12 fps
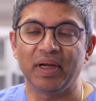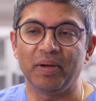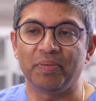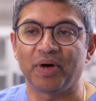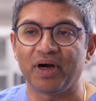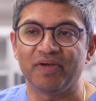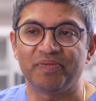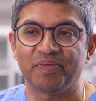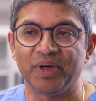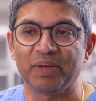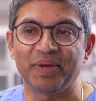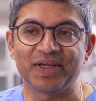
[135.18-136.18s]
I mean, part of
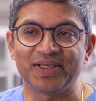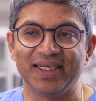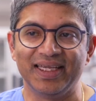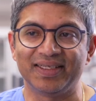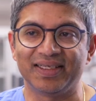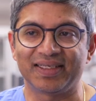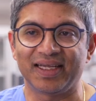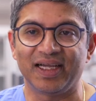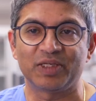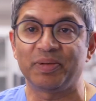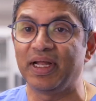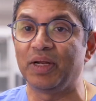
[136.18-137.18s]
putting patients at ease is
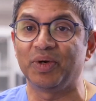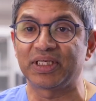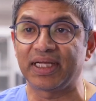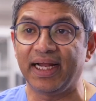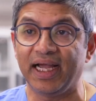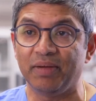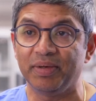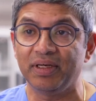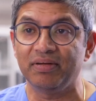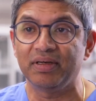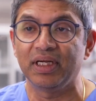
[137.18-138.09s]
explaining what's going to happen,